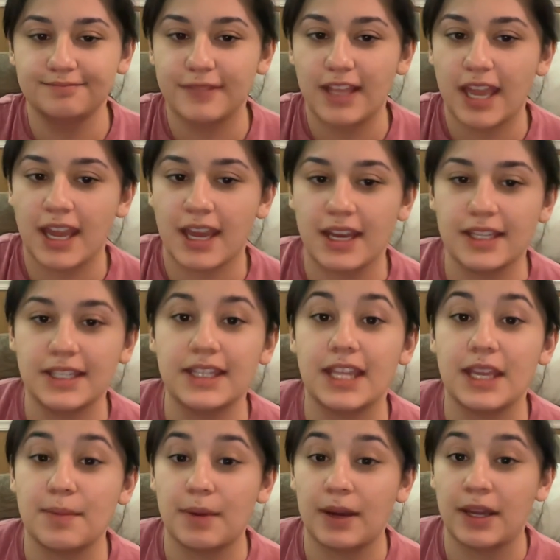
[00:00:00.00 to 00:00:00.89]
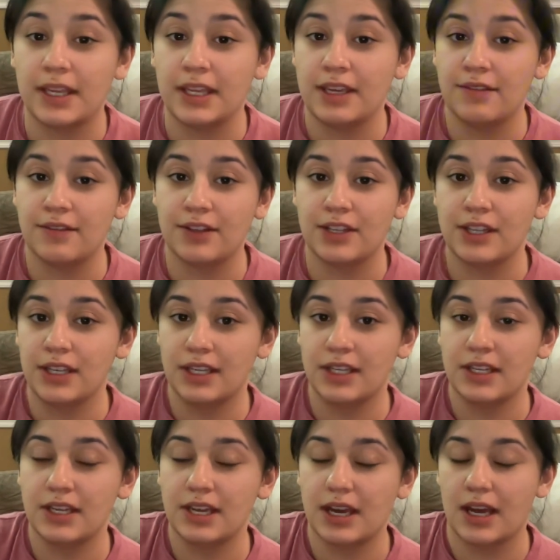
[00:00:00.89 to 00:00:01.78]
And they might even
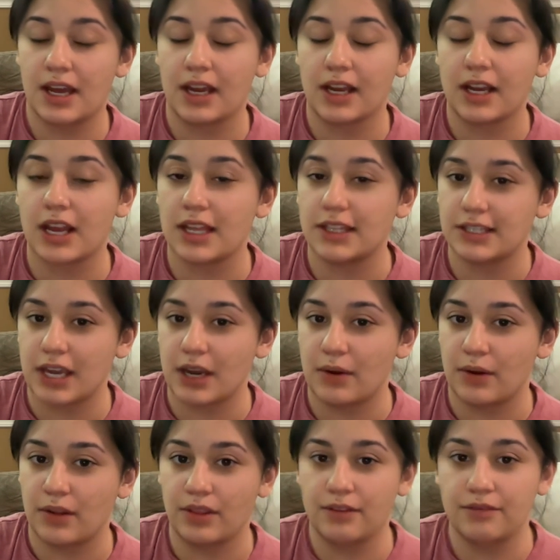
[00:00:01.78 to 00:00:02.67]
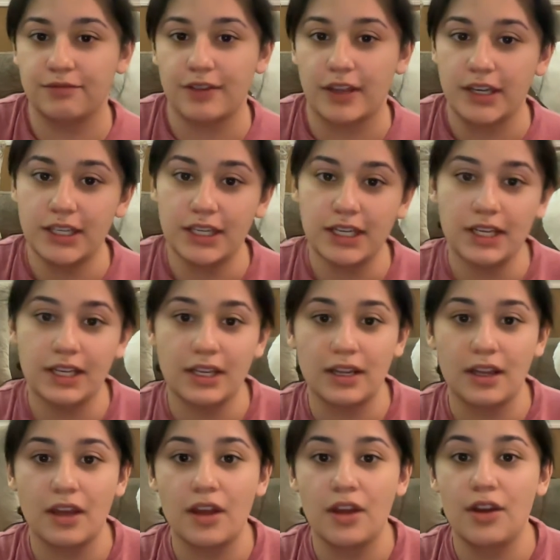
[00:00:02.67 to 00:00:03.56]
cut down on the funding
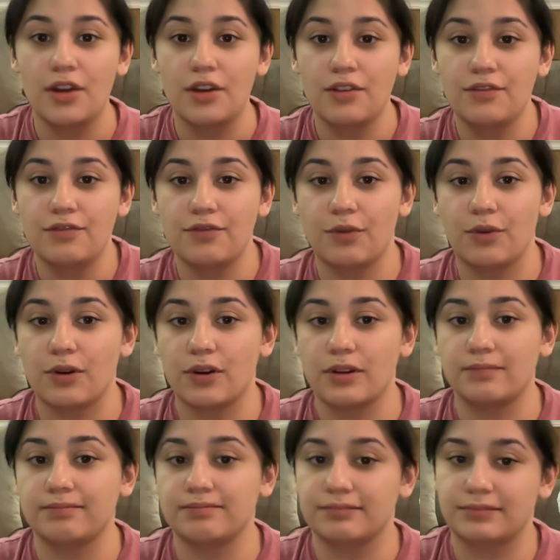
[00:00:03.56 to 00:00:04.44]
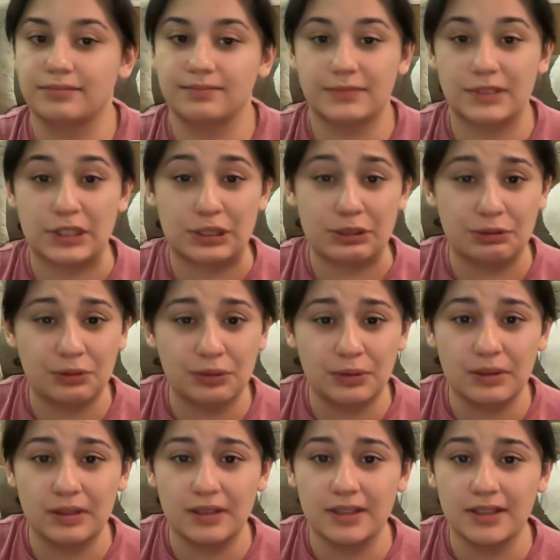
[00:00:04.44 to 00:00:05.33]
for
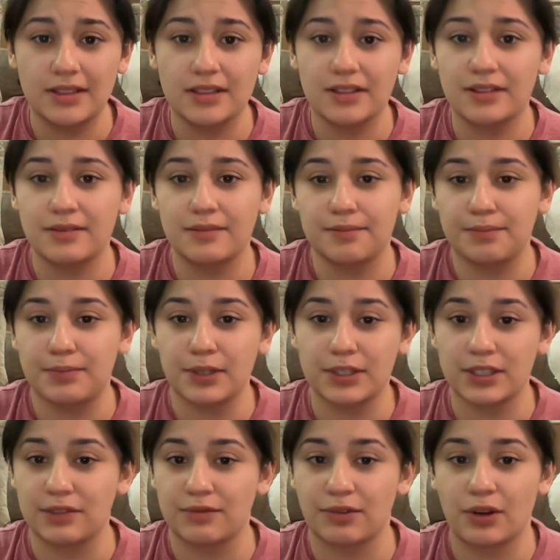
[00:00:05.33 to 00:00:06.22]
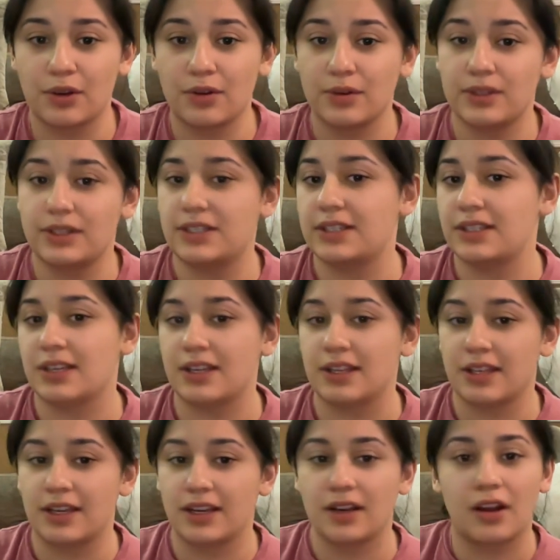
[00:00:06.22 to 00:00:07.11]
schools, building roads, and
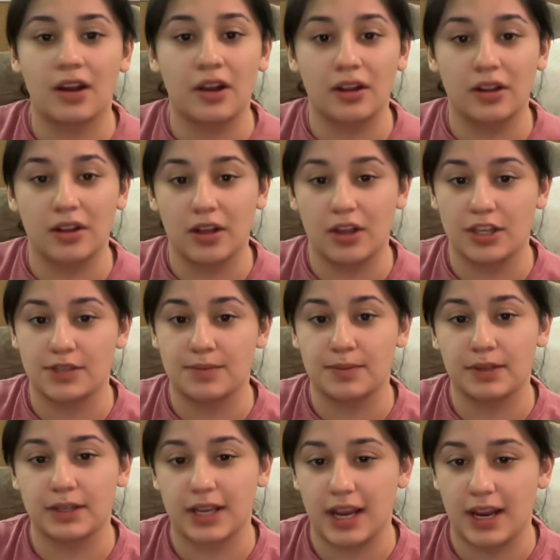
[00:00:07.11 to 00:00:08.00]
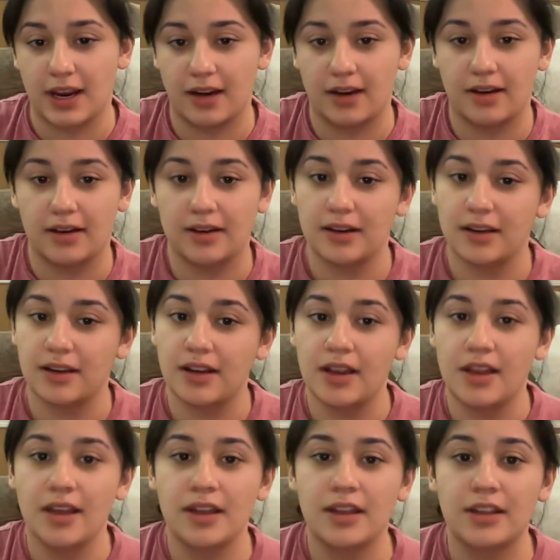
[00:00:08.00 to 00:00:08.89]
like all hospital care
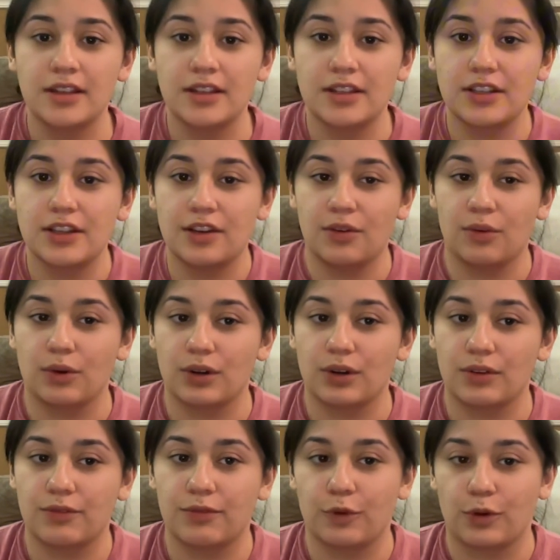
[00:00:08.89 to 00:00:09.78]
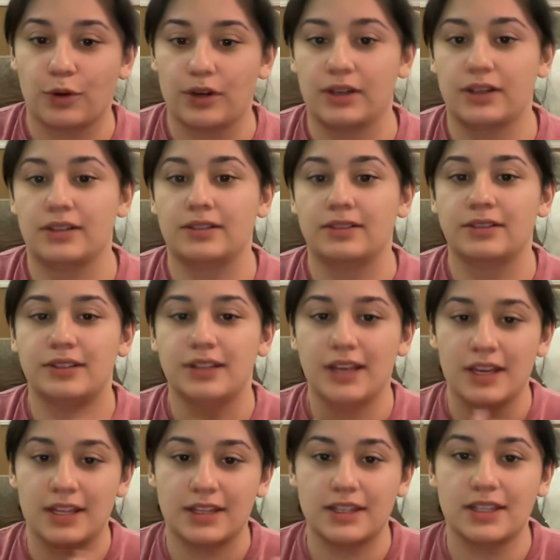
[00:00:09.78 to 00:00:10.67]
in order for
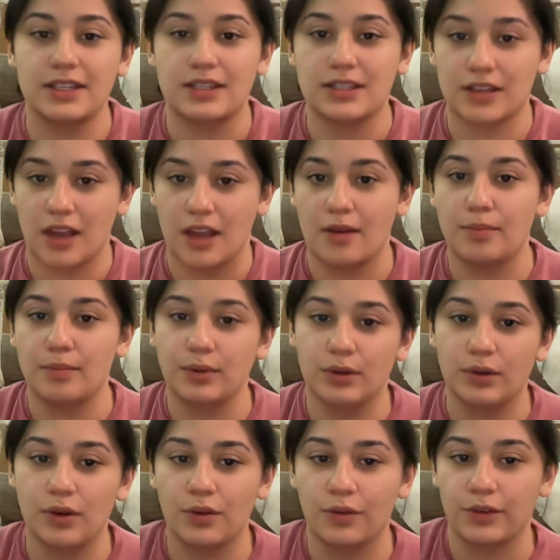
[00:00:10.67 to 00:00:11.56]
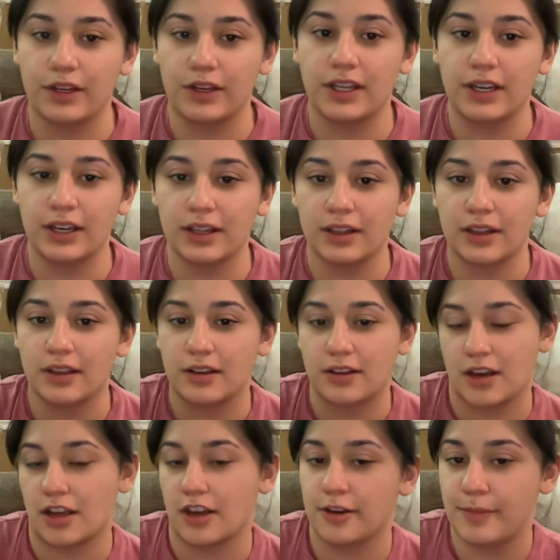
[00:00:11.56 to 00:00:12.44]
it to stop overheating the
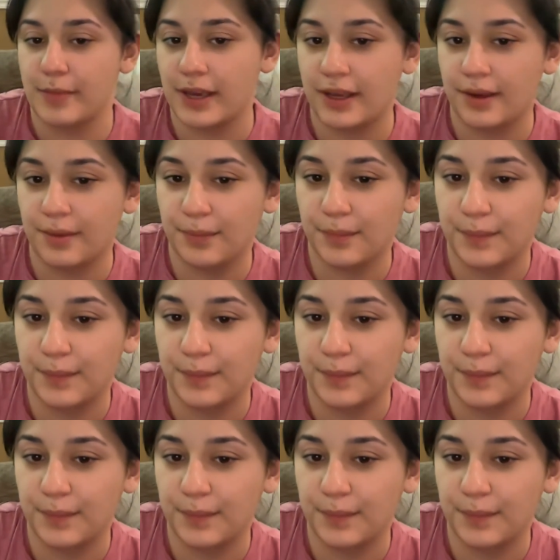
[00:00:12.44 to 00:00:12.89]
economy.